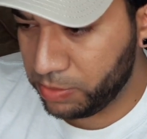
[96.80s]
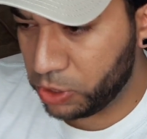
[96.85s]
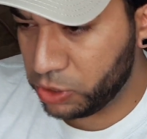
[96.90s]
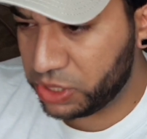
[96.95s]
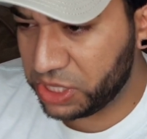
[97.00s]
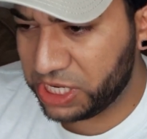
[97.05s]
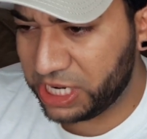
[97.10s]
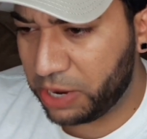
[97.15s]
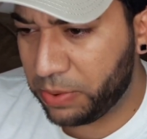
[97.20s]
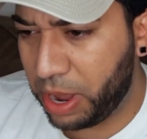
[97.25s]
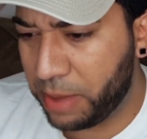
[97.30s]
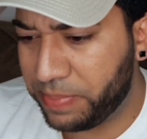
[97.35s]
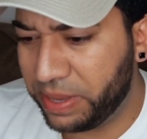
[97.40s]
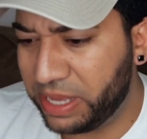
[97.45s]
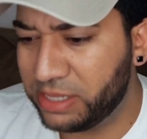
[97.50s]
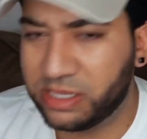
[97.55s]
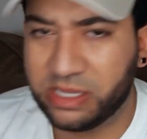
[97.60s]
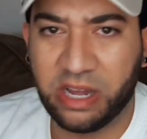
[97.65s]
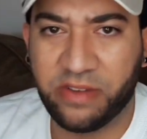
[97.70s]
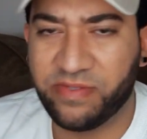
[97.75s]
Most of J Y
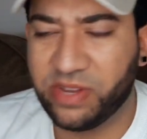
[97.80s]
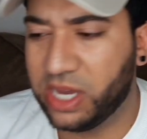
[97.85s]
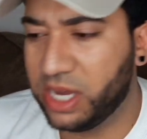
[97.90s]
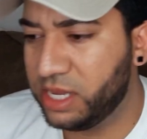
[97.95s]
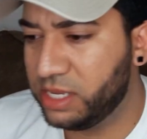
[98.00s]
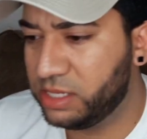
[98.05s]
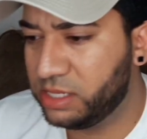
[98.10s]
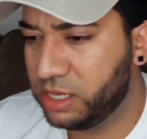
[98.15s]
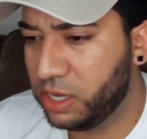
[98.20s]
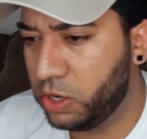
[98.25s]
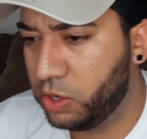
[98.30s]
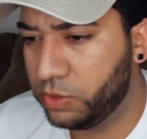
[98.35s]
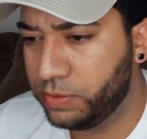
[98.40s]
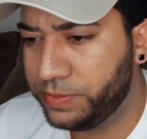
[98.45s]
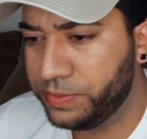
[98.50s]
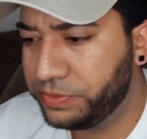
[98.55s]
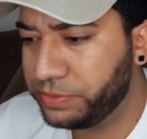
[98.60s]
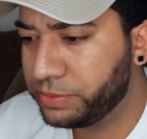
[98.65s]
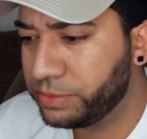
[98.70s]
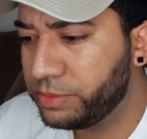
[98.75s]
P stuff does, so
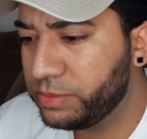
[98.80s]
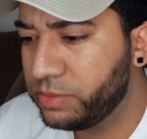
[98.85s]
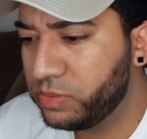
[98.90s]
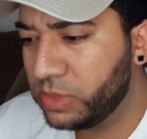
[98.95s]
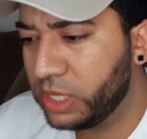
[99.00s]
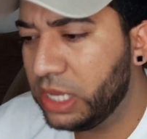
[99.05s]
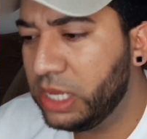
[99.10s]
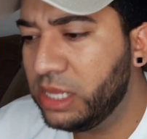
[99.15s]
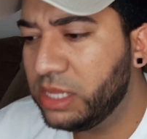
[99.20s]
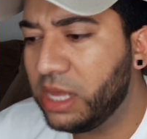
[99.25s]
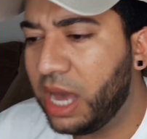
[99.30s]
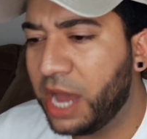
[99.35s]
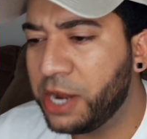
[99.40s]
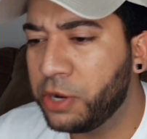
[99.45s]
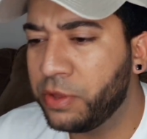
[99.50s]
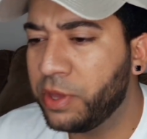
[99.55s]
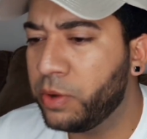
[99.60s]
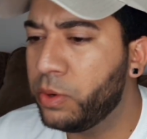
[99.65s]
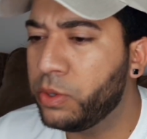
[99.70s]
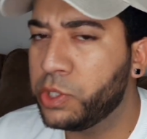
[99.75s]
I
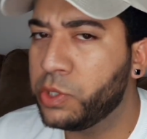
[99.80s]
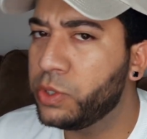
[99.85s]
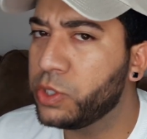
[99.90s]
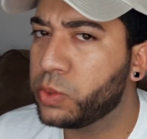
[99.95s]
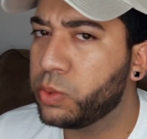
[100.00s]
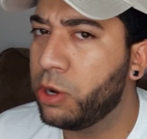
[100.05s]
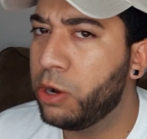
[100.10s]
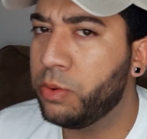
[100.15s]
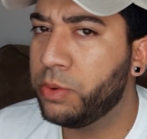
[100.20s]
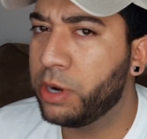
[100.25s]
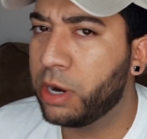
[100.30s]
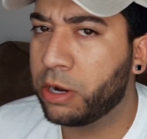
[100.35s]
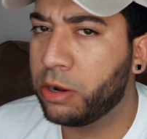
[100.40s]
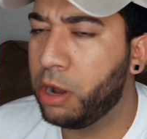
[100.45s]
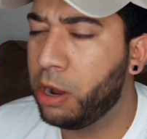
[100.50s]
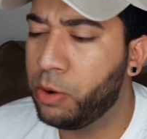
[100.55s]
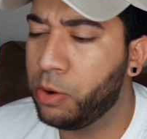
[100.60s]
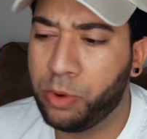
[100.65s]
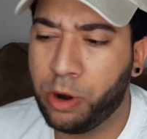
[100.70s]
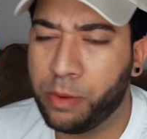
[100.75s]
know they won't do what's wrong with our,
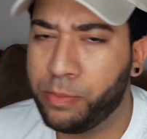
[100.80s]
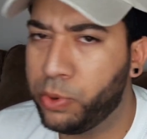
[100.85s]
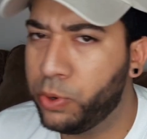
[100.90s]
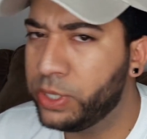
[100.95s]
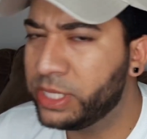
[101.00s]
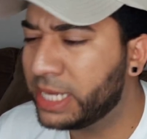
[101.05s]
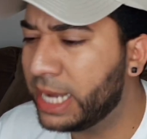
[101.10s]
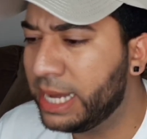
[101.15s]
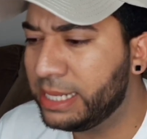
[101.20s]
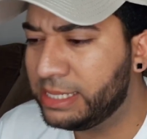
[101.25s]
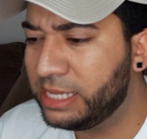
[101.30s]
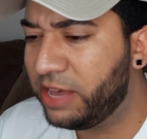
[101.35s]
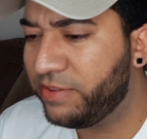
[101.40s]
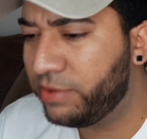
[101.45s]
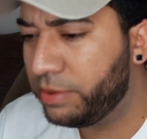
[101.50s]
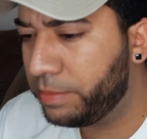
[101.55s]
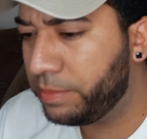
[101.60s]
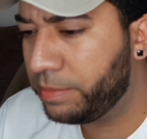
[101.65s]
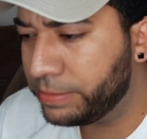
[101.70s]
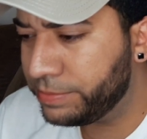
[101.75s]
our, our boys got
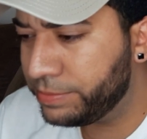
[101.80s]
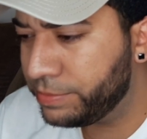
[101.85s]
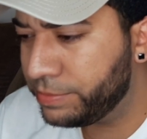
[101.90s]
seven.